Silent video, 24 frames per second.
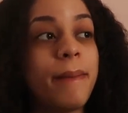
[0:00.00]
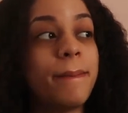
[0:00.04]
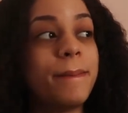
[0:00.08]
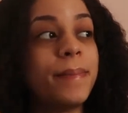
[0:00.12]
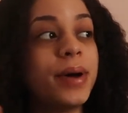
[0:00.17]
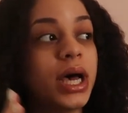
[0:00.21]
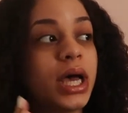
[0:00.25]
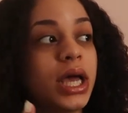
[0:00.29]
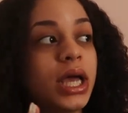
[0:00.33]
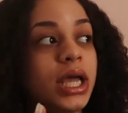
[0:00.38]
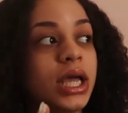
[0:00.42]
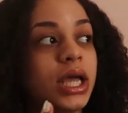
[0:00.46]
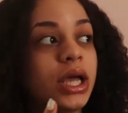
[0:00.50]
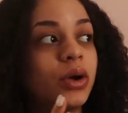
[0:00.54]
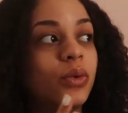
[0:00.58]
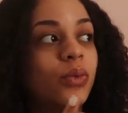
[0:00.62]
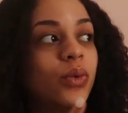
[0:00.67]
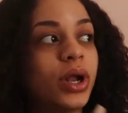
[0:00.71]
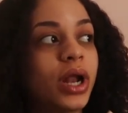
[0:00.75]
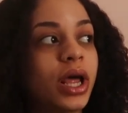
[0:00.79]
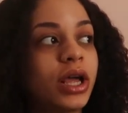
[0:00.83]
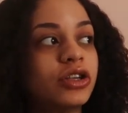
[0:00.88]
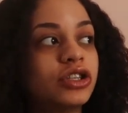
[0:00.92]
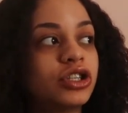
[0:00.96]
but
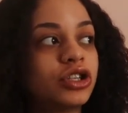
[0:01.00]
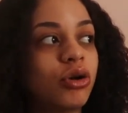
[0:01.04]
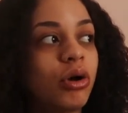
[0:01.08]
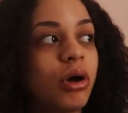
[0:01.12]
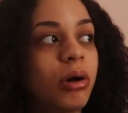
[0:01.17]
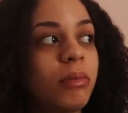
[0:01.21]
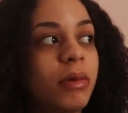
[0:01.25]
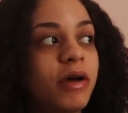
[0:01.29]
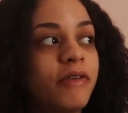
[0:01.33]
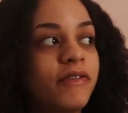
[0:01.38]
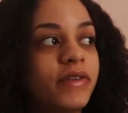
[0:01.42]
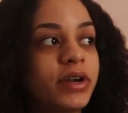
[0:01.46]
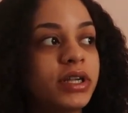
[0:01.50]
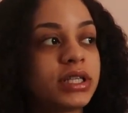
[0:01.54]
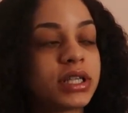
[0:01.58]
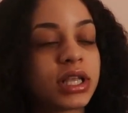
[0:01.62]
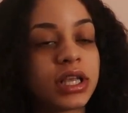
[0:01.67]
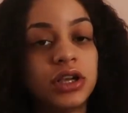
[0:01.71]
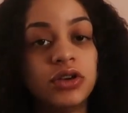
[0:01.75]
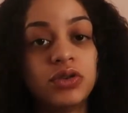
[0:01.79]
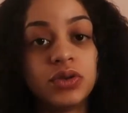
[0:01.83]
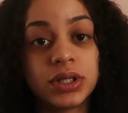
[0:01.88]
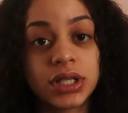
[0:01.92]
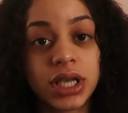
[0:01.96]
when I used to go out with my friends and
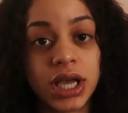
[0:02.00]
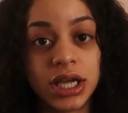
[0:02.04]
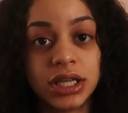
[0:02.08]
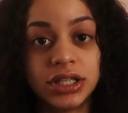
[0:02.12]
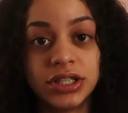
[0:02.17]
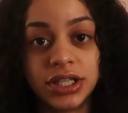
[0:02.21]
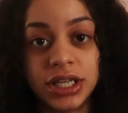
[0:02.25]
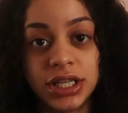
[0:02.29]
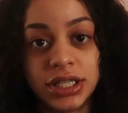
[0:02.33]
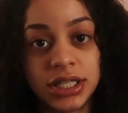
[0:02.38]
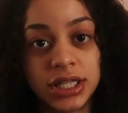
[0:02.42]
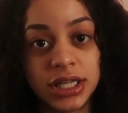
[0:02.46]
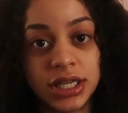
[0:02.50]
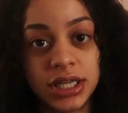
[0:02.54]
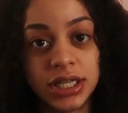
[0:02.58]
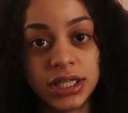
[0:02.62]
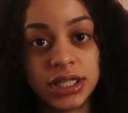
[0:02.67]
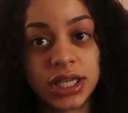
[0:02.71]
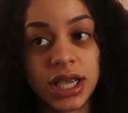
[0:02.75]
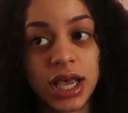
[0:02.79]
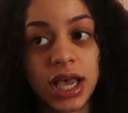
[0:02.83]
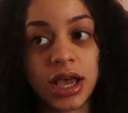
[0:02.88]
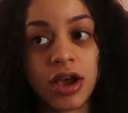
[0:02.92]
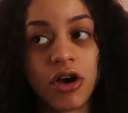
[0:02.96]
he used to catch ATD
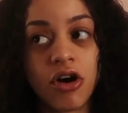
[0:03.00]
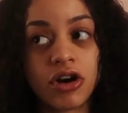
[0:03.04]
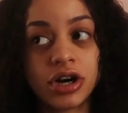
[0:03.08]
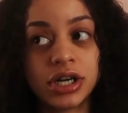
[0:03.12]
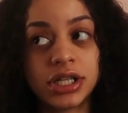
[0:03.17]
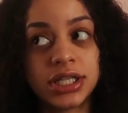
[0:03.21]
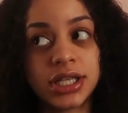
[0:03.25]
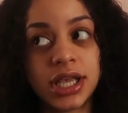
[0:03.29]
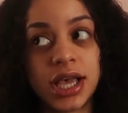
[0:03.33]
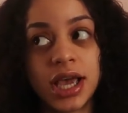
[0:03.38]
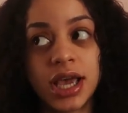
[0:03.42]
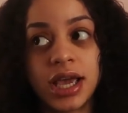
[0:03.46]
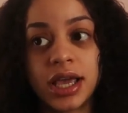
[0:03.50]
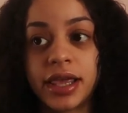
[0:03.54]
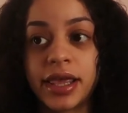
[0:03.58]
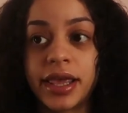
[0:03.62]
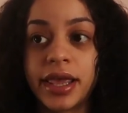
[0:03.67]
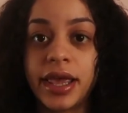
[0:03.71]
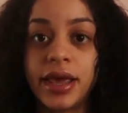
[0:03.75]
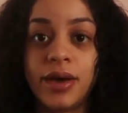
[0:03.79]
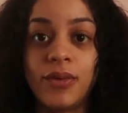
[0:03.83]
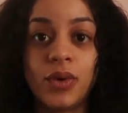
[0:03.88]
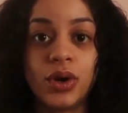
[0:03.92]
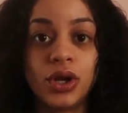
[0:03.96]
attack, heart attack,
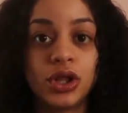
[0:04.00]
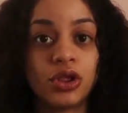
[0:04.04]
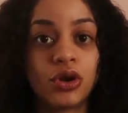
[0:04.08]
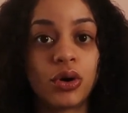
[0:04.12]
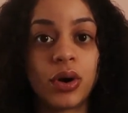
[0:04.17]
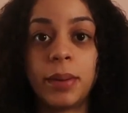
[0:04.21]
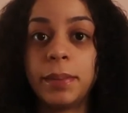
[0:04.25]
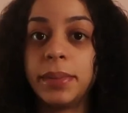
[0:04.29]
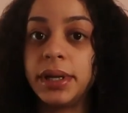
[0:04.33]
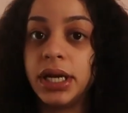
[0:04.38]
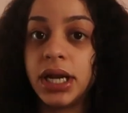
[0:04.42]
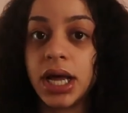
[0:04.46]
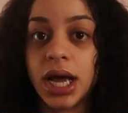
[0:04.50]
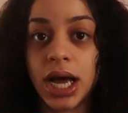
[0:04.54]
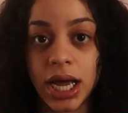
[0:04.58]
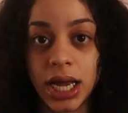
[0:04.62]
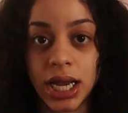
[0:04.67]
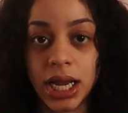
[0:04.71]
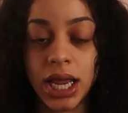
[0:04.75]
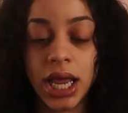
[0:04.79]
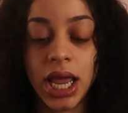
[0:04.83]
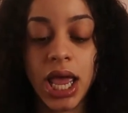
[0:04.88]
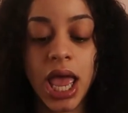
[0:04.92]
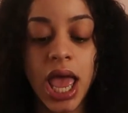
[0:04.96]
and want to throw up and
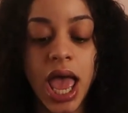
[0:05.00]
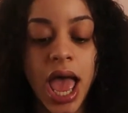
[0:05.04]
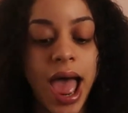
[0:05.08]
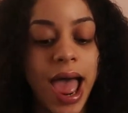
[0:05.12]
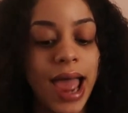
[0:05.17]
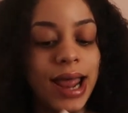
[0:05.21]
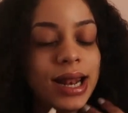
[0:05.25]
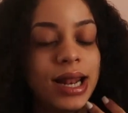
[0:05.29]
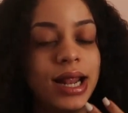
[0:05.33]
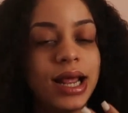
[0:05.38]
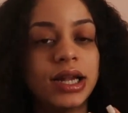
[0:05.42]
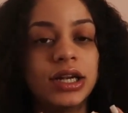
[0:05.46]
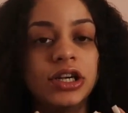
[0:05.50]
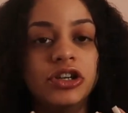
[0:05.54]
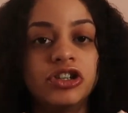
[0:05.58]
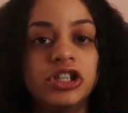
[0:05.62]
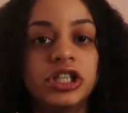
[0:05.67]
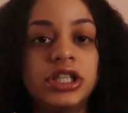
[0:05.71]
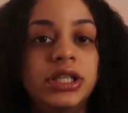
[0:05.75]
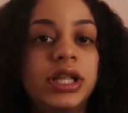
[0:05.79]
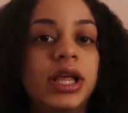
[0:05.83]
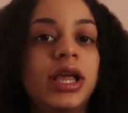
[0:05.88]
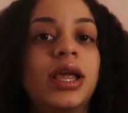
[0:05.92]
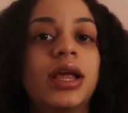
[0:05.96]
die, I didn't
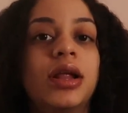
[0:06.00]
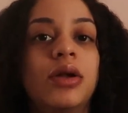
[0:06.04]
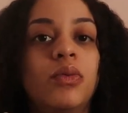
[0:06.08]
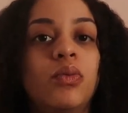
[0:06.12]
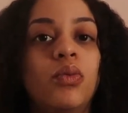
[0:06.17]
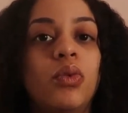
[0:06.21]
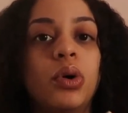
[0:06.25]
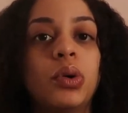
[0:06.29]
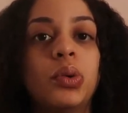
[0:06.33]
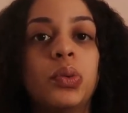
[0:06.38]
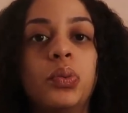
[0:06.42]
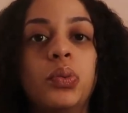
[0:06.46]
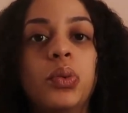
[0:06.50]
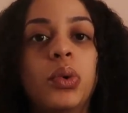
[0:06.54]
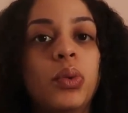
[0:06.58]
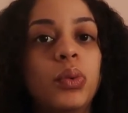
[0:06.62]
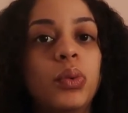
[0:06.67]
understand what